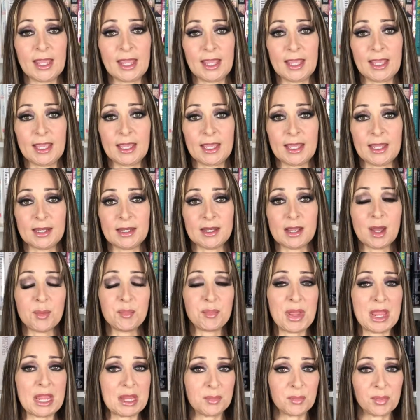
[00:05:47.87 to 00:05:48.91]
and a
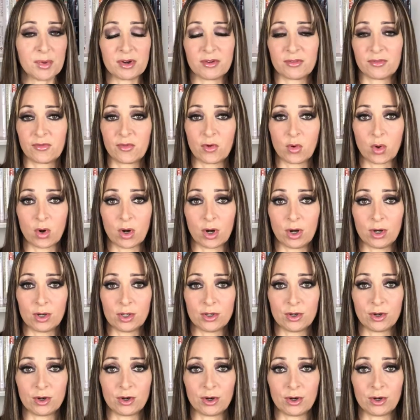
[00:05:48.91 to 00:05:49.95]
paper for
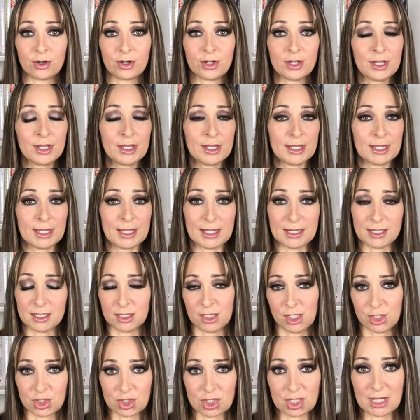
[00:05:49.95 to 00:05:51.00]
your
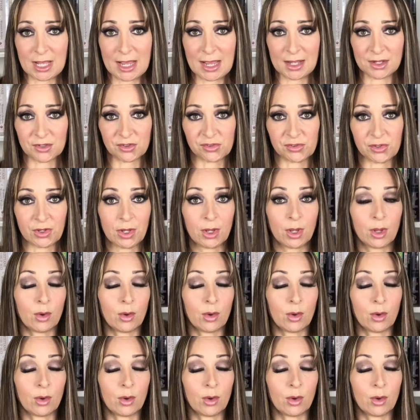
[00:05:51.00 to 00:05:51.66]
English class,